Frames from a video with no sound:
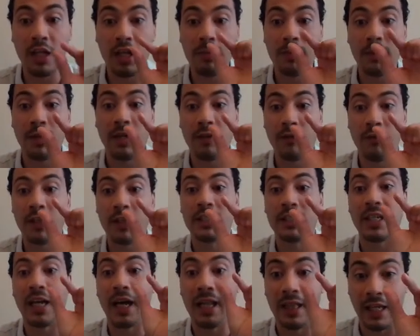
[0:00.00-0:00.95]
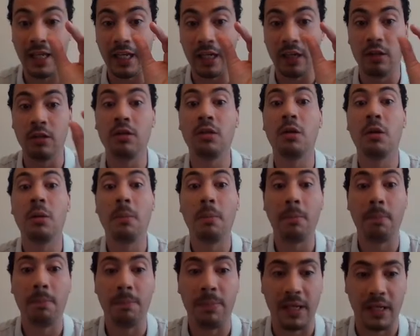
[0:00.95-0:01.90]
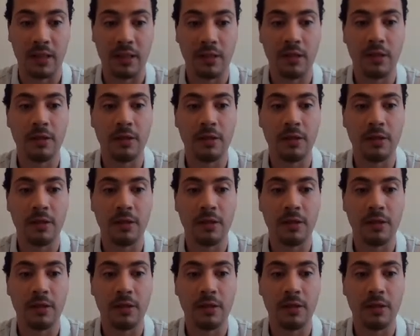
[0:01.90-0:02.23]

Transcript: even if it's a little bit.